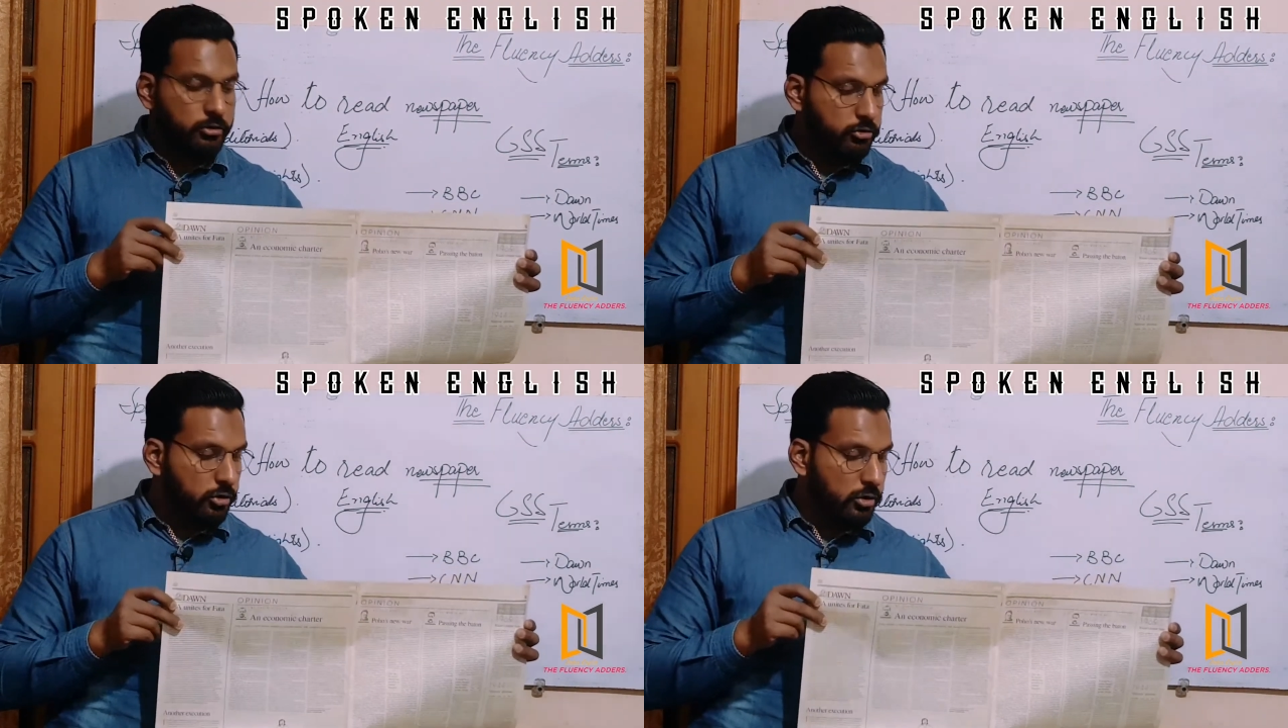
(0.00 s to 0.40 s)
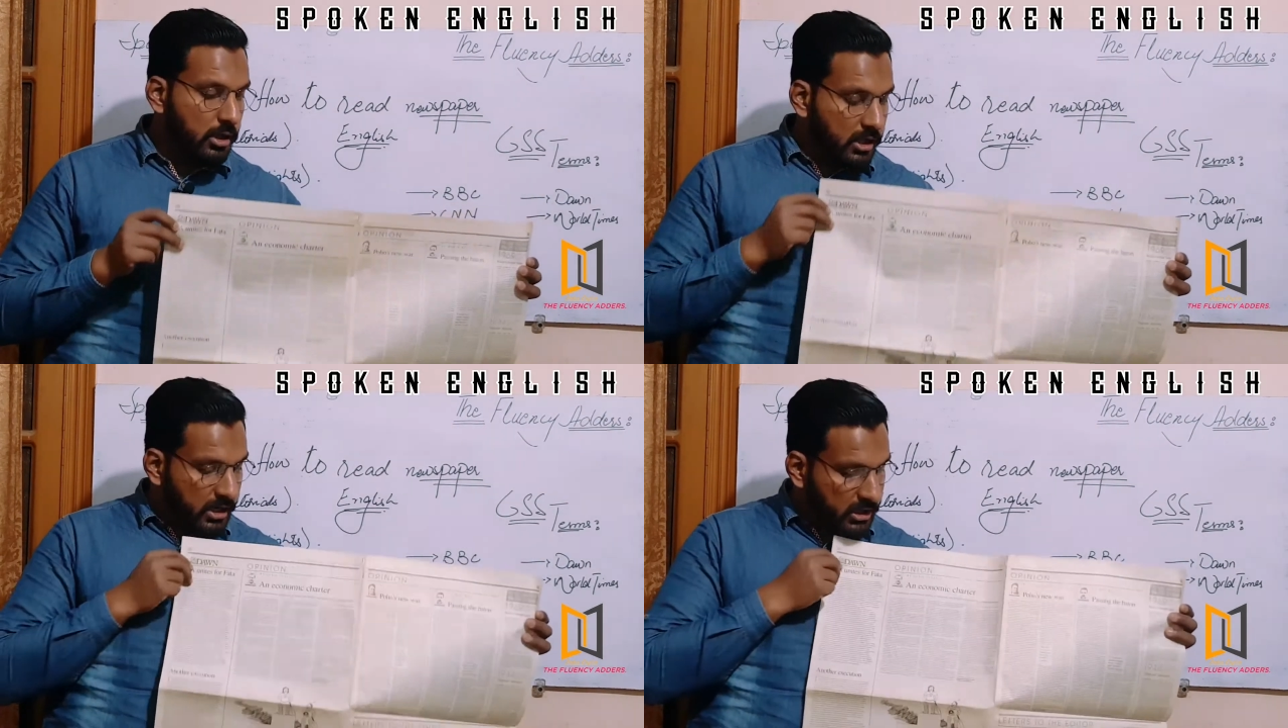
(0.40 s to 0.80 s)
So
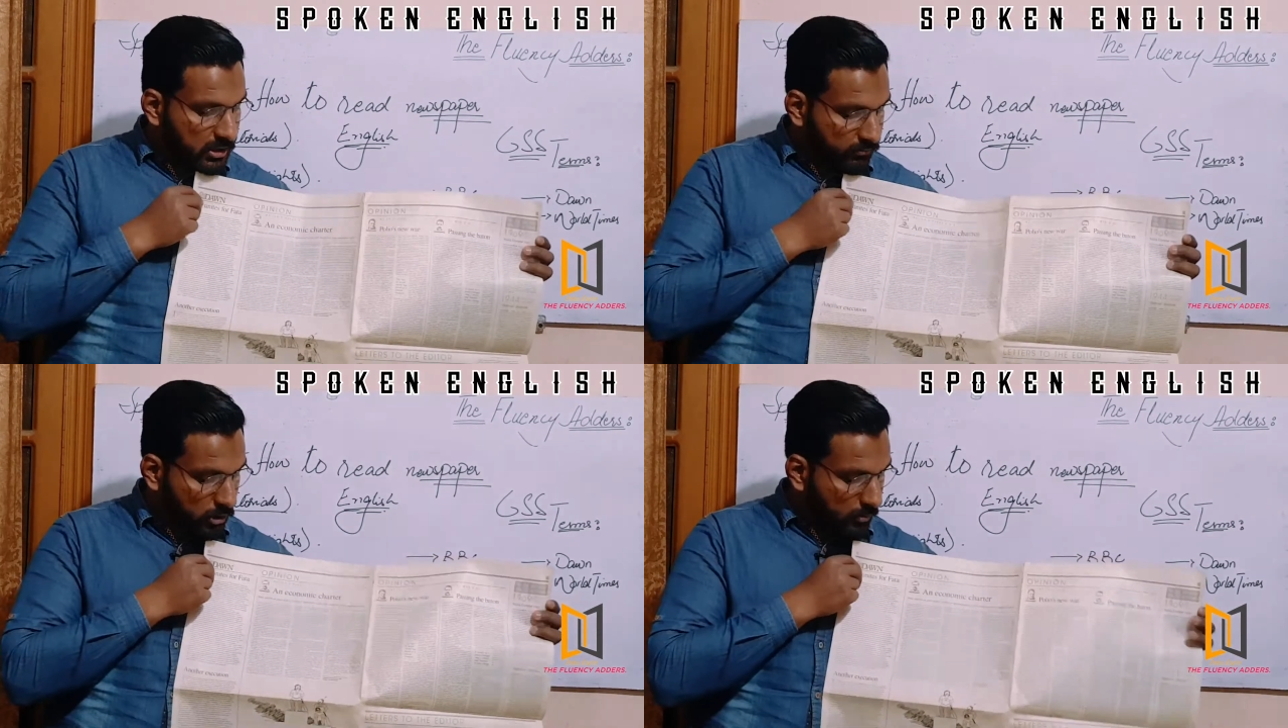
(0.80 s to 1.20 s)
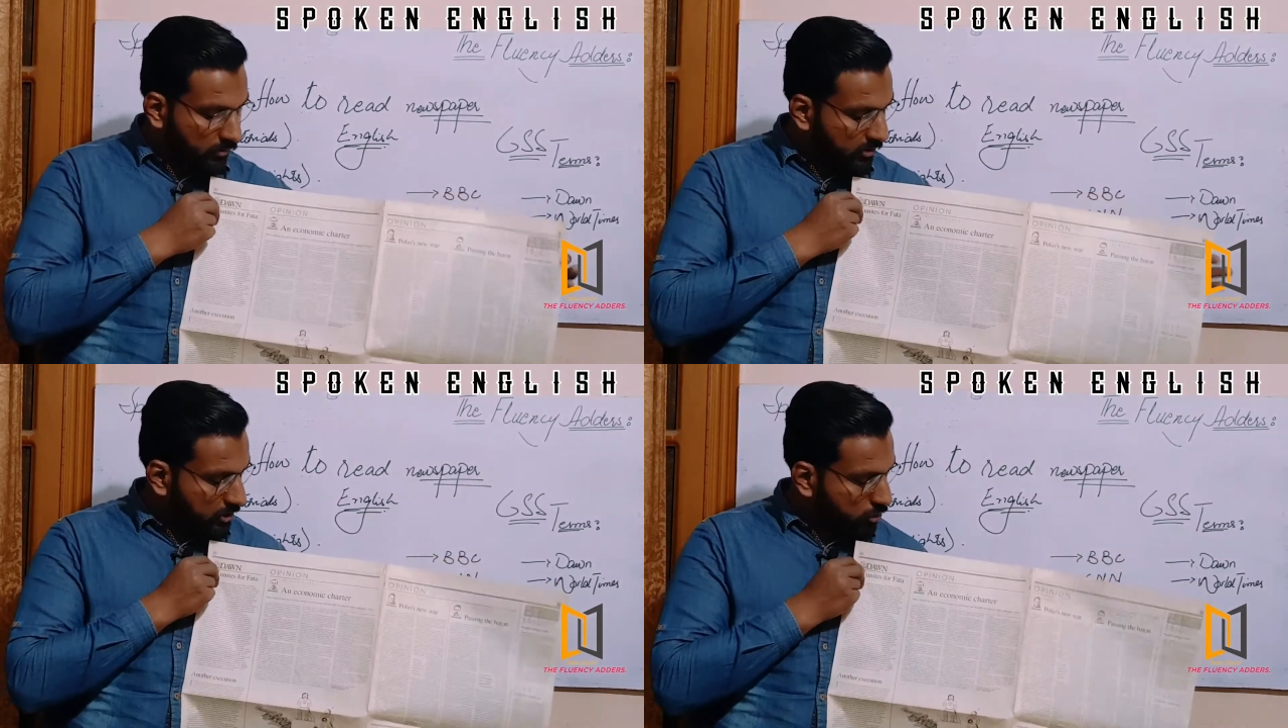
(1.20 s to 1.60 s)
in the former
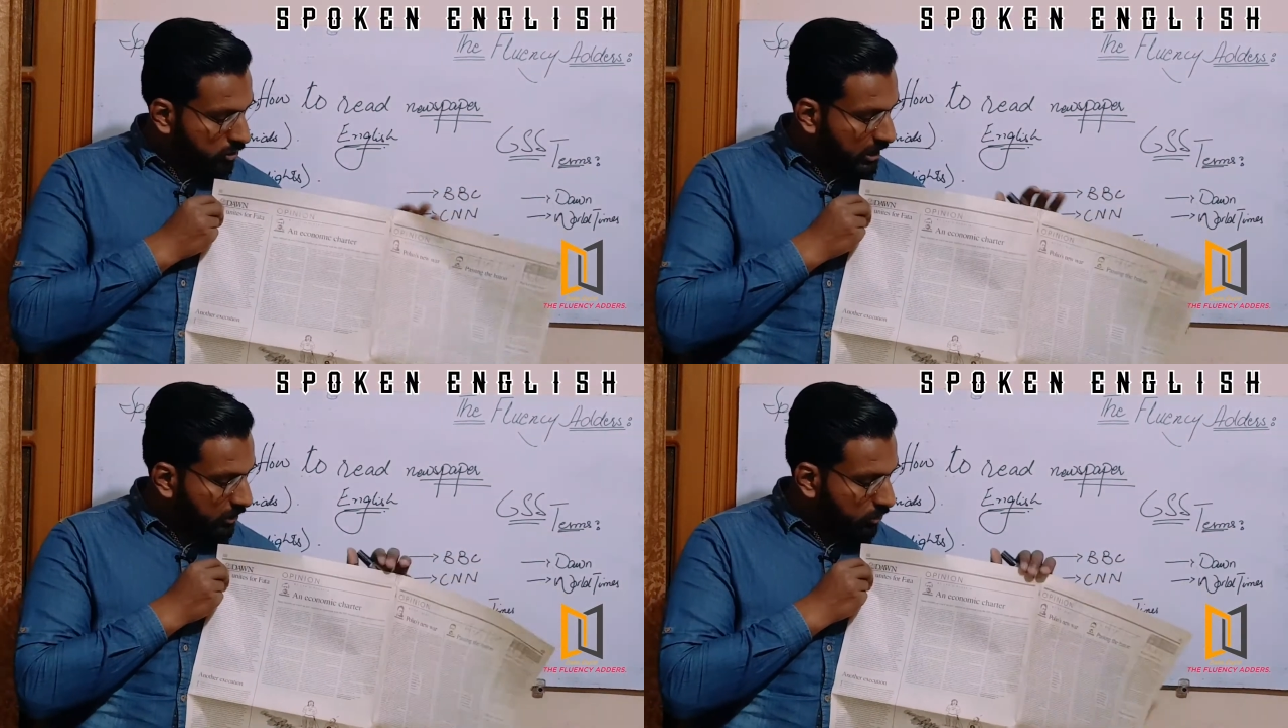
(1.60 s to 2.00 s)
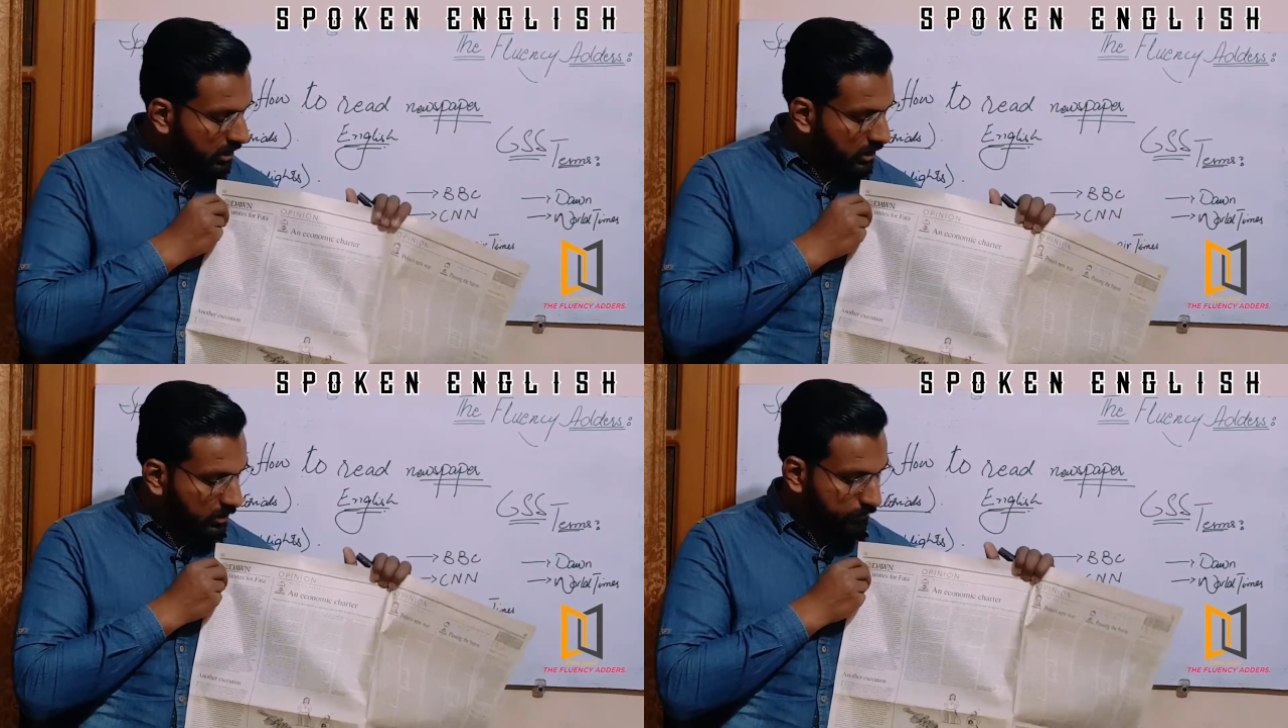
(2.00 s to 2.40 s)
way that you
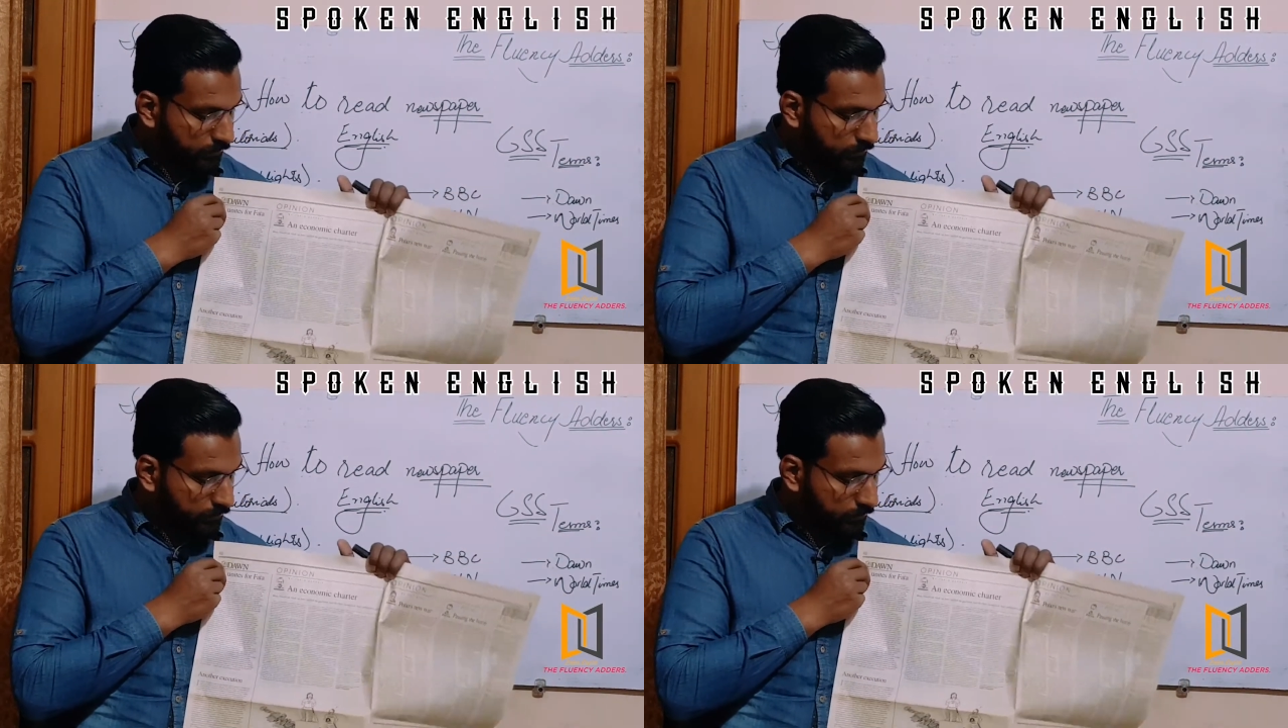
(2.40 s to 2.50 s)
can